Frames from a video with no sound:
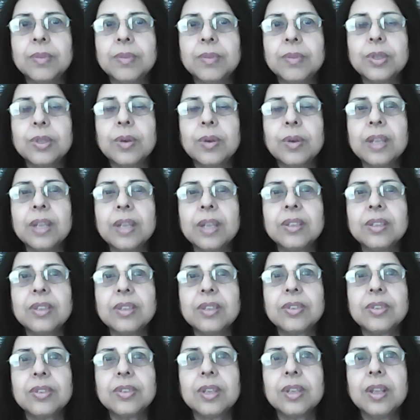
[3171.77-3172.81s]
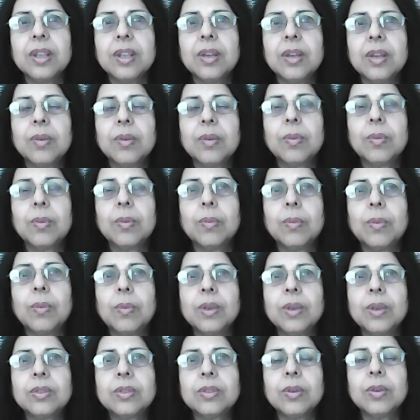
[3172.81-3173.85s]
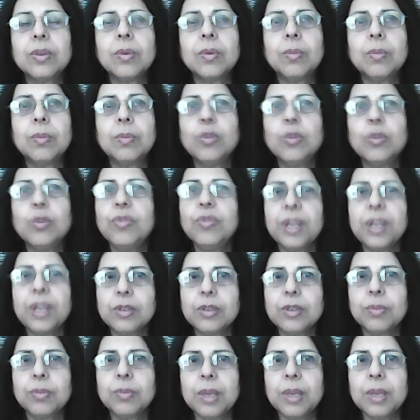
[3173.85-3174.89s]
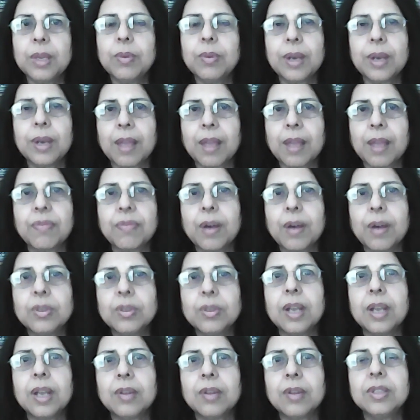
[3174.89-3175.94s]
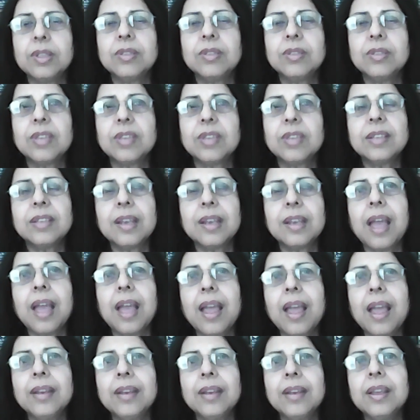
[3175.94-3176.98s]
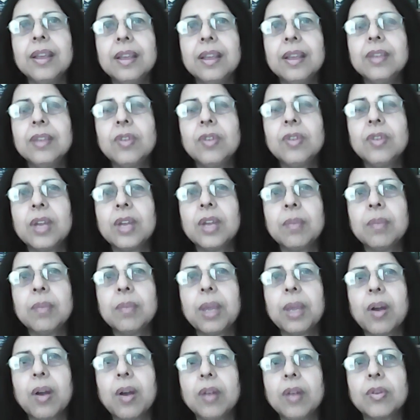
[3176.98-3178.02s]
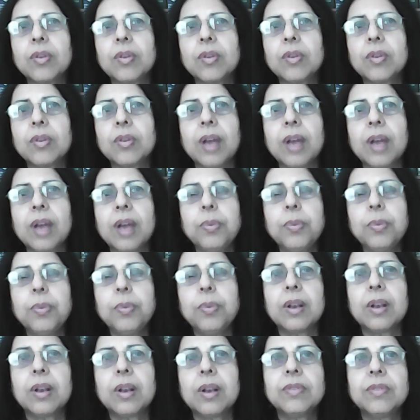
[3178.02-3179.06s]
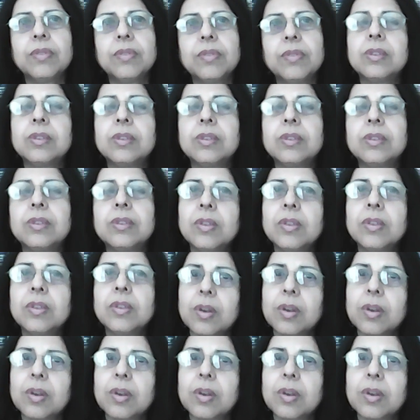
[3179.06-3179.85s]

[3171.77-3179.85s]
So it just was so moving to me when I found out these things. And I had, in Bengal grown up with a lot of these songs.